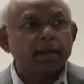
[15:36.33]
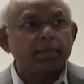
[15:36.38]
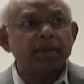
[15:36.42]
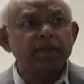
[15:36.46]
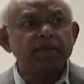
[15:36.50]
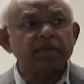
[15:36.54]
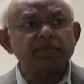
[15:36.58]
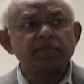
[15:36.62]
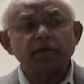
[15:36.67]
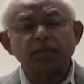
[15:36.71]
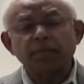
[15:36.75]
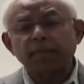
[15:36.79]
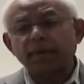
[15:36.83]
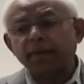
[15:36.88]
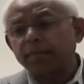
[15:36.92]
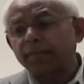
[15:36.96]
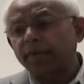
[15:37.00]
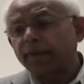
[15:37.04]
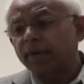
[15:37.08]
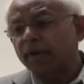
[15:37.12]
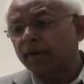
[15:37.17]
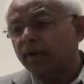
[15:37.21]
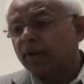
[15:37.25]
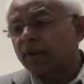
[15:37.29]
Please
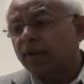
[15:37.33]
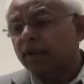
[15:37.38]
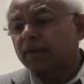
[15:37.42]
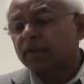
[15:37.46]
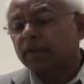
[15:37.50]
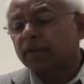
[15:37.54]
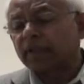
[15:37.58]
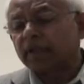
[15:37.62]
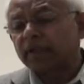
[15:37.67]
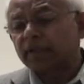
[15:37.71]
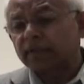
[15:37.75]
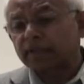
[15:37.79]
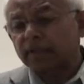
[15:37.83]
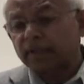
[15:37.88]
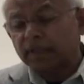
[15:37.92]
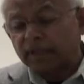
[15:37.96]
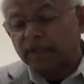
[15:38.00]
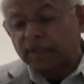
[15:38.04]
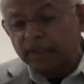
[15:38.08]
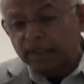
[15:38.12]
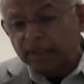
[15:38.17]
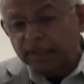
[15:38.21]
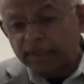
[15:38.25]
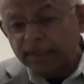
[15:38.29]
remember that
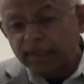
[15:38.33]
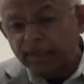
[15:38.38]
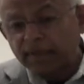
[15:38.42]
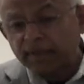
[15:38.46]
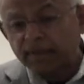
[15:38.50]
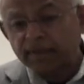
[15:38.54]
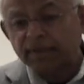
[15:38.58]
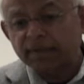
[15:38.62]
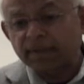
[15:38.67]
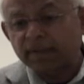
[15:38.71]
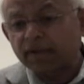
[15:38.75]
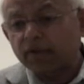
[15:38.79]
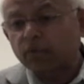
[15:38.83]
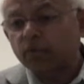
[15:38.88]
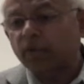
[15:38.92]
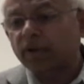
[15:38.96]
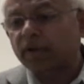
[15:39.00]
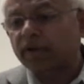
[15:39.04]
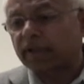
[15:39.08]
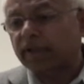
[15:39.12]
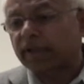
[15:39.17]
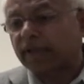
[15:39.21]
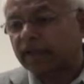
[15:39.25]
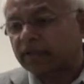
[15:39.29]
earlier there
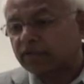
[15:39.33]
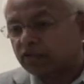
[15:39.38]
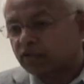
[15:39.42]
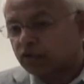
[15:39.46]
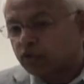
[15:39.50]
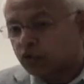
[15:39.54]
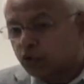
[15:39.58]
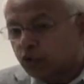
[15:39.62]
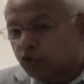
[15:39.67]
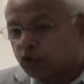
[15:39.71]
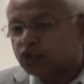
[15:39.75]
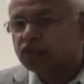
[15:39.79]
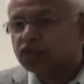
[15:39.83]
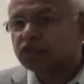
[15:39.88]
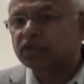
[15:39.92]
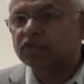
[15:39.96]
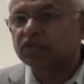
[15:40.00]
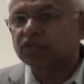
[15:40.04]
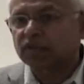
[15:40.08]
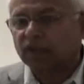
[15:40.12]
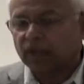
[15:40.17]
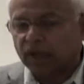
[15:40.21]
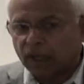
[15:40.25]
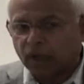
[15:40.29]
were
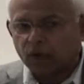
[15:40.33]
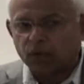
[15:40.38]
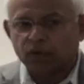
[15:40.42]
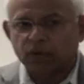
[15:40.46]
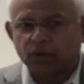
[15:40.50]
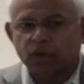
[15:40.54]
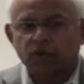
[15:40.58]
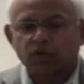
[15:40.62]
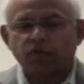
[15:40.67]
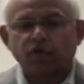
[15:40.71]
exclusions allowed.